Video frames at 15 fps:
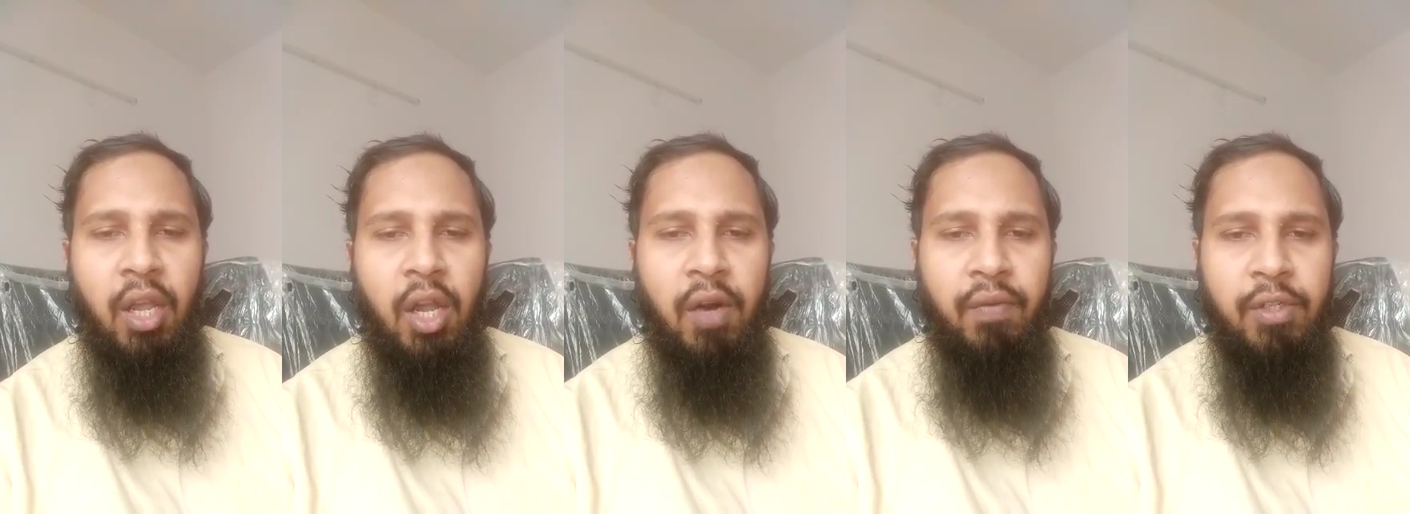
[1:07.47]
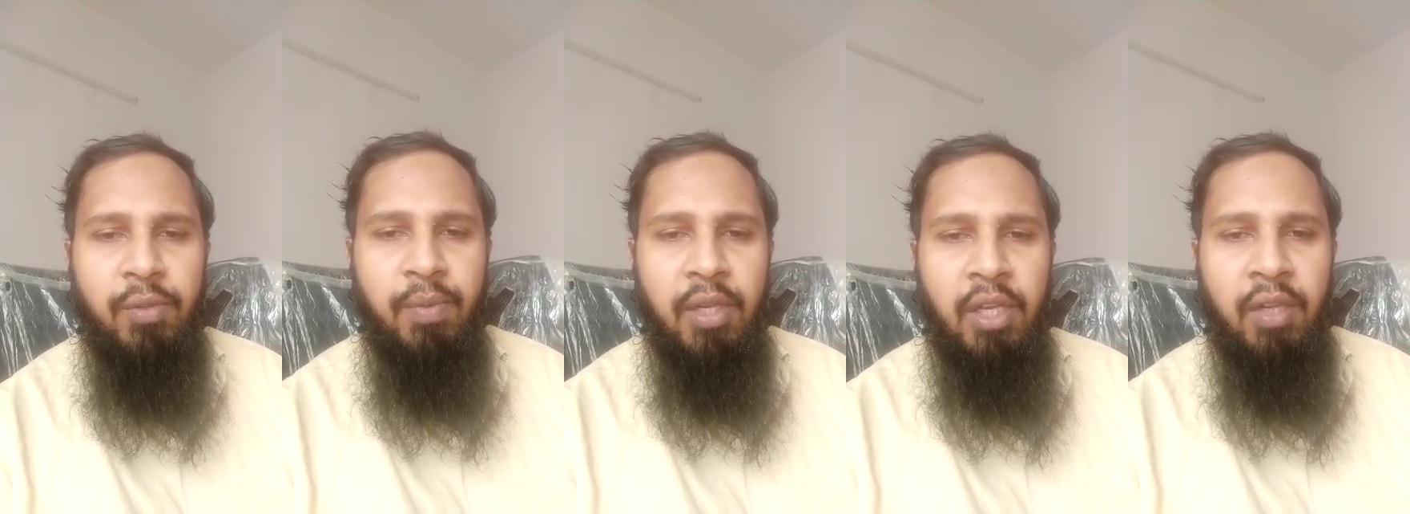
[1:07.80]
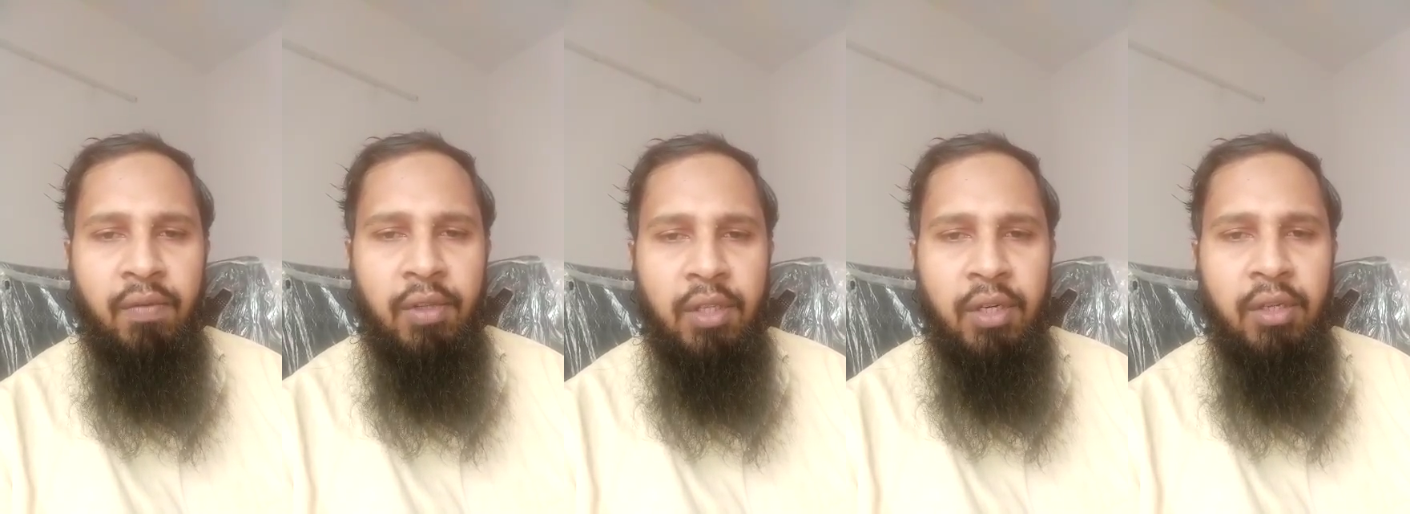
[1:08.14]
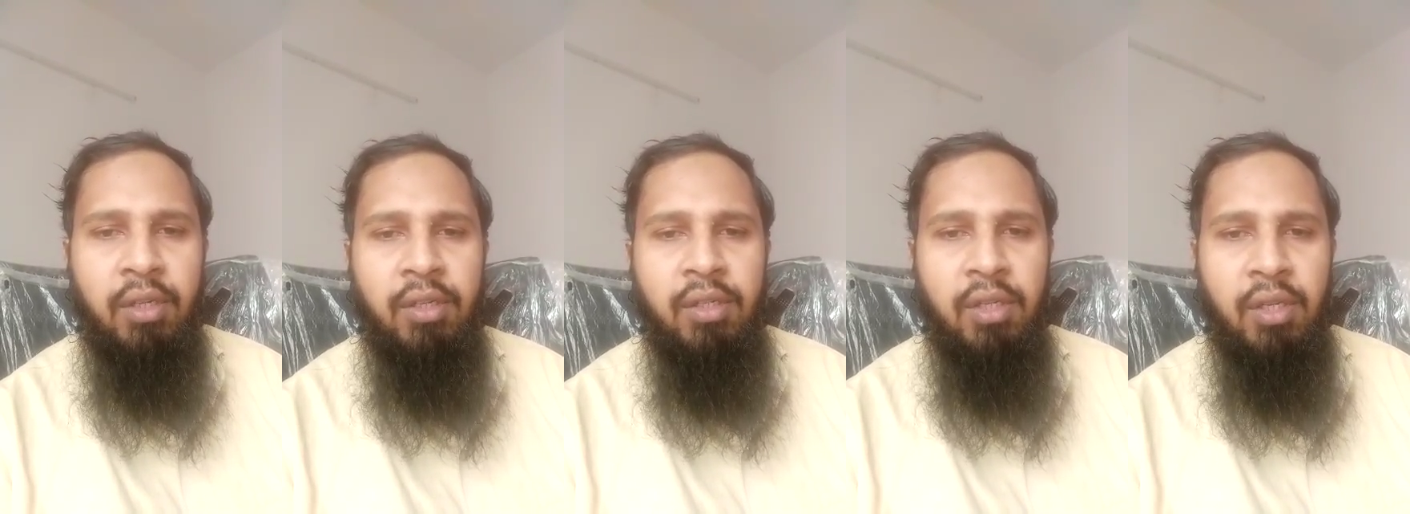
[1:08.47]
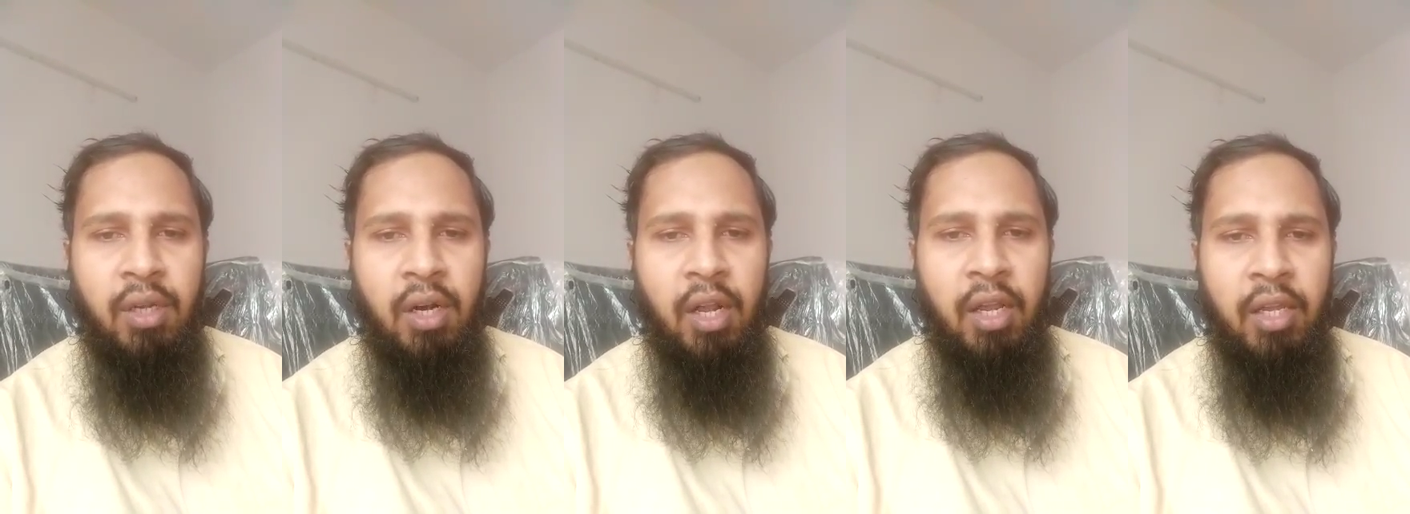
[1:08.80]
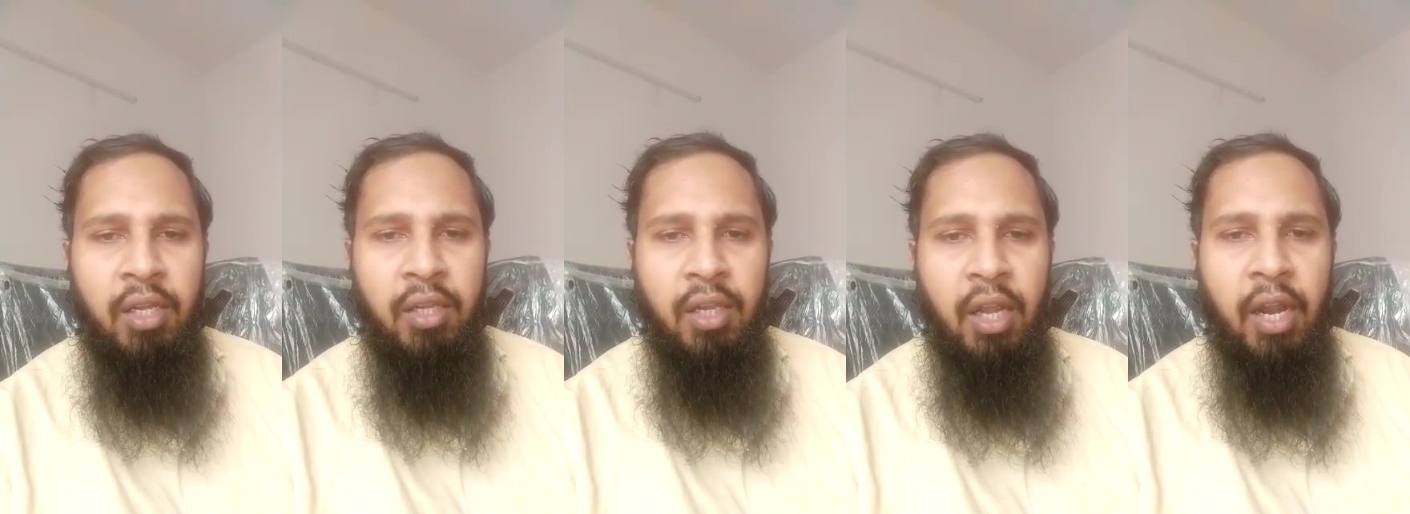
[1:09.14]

after speaking with Ranjan sir, I